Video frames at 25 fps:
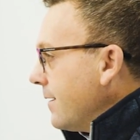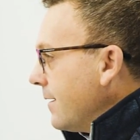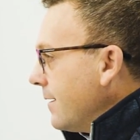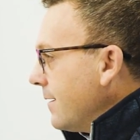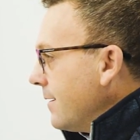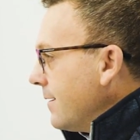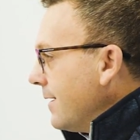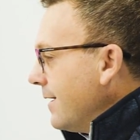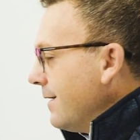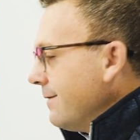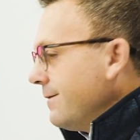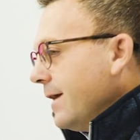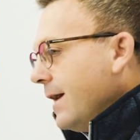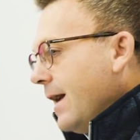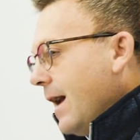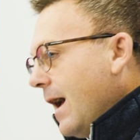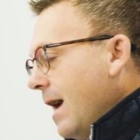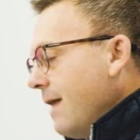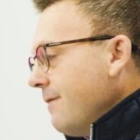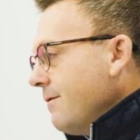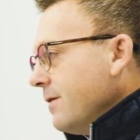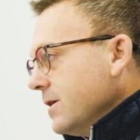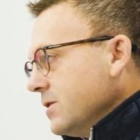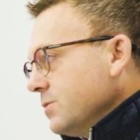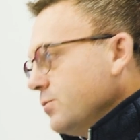mm And if mm. they
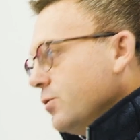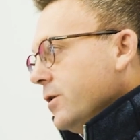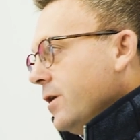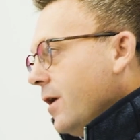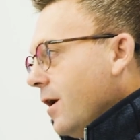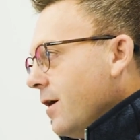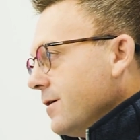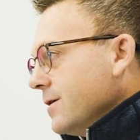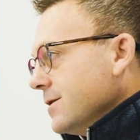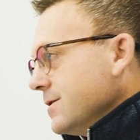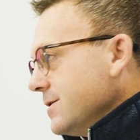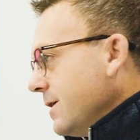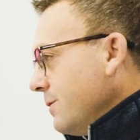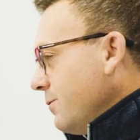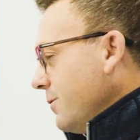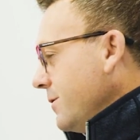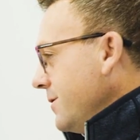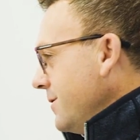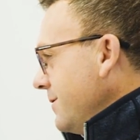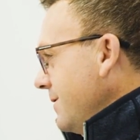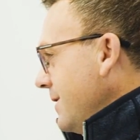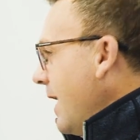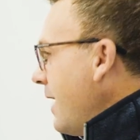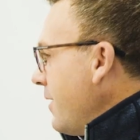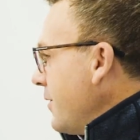haven't, it's pretty hard to say well
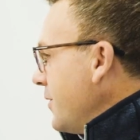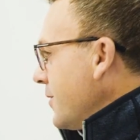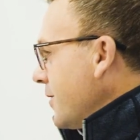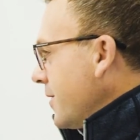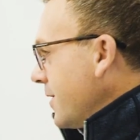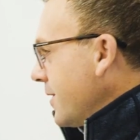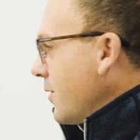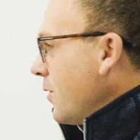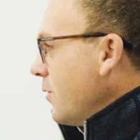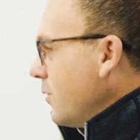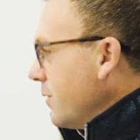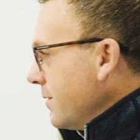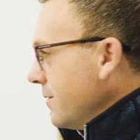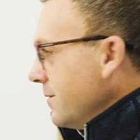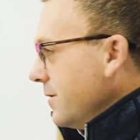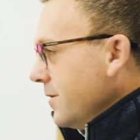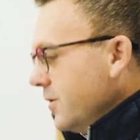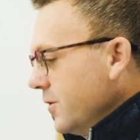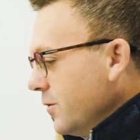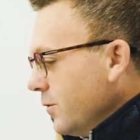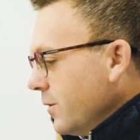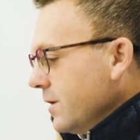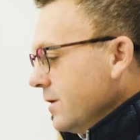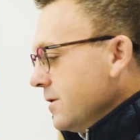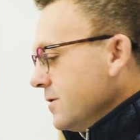you, now you're going to go into a
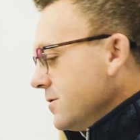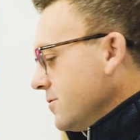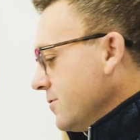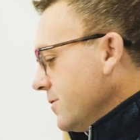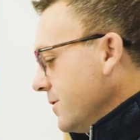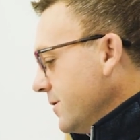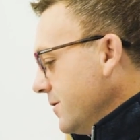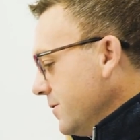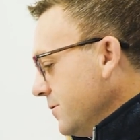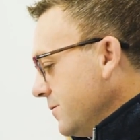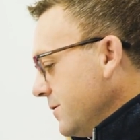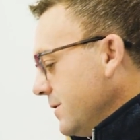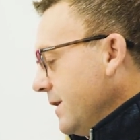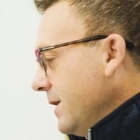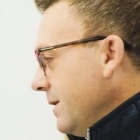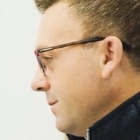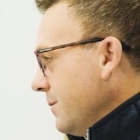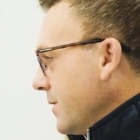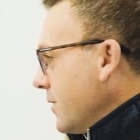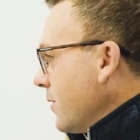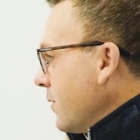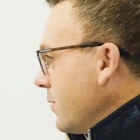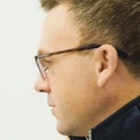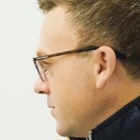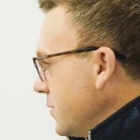new industry, new team,
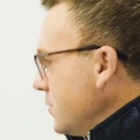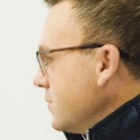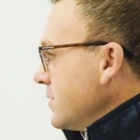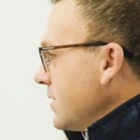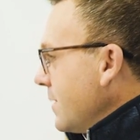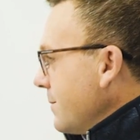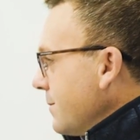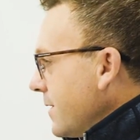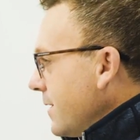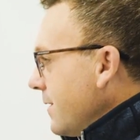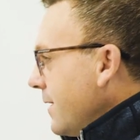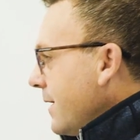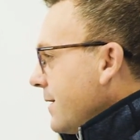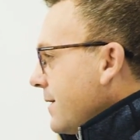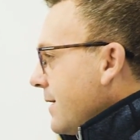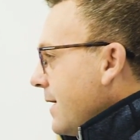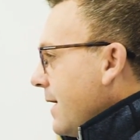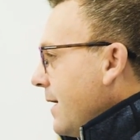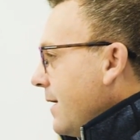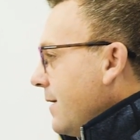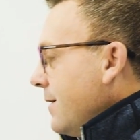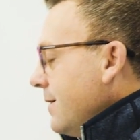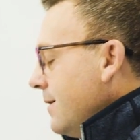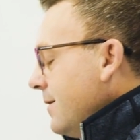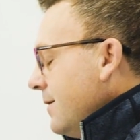and go do something like that.
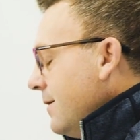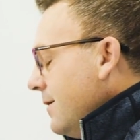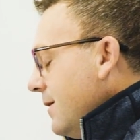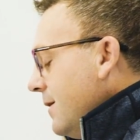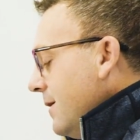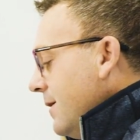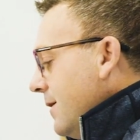Mm-hmm.